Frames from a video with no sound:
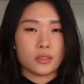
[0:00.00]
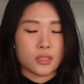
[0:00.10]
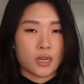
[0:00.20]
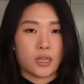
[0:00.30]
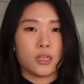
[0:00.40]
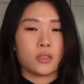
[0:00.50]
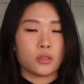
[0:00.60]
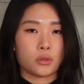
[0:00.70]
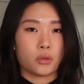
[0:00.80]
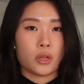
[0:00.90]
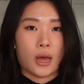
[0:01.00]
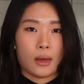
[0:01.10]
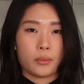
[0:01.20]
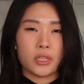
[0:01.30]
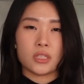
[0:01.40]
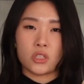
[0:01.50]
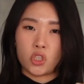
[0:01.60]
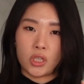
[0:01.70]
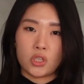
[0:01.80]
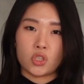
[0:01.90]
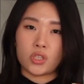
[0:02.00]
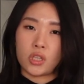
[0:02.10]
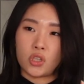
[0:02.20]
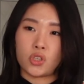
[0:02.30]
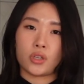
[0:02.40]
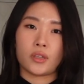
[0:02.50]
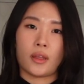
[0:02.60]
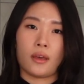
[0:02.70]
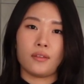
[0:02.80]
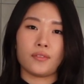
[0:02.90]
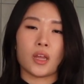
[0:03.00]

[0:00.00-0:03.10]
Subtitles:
Tiny little habits and changes into your life,